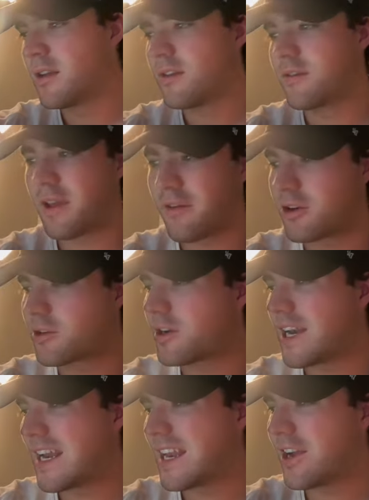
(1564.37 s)

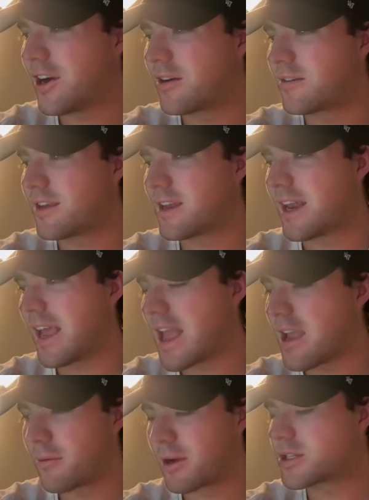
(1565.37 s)
780 yards and
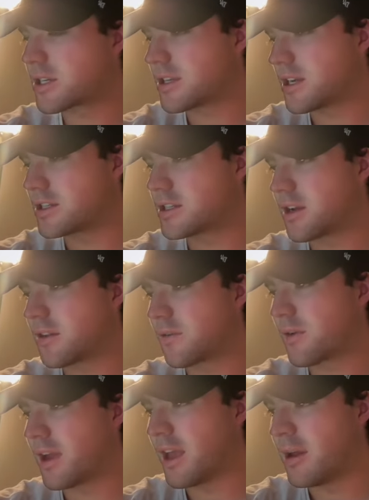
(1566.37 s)
8 rushing touchdowns
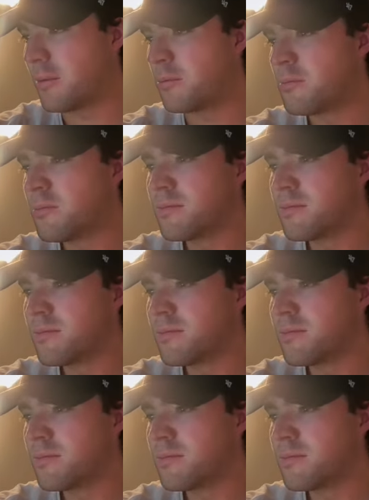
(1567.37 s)
for him.